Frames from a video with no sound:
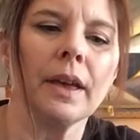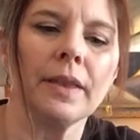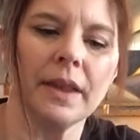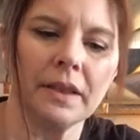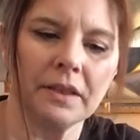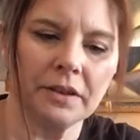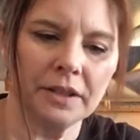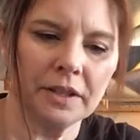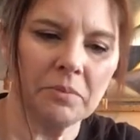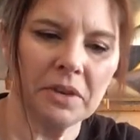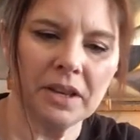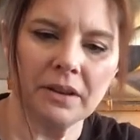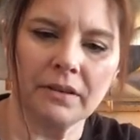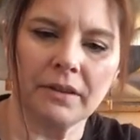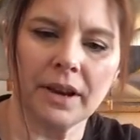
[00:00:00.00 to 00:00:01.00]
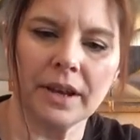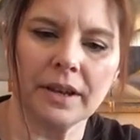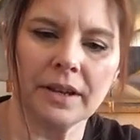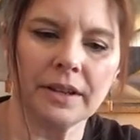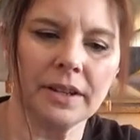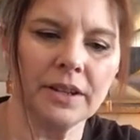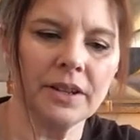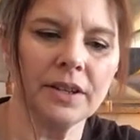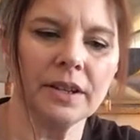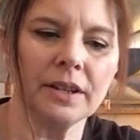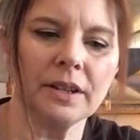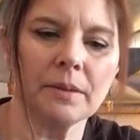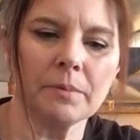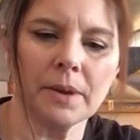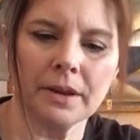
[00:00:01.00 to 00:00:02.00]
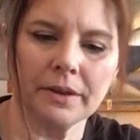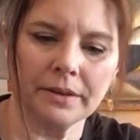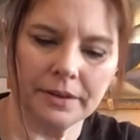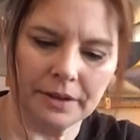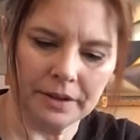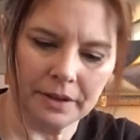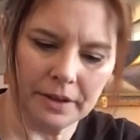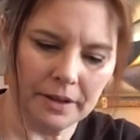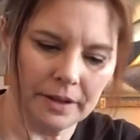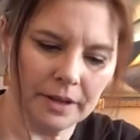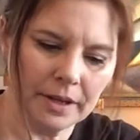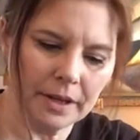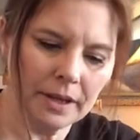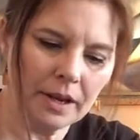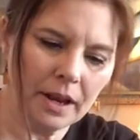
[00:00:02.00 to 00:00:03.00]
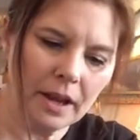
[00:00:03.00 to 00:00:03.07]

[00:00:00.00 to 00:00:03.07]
They look to be in great condition. The buckles look good.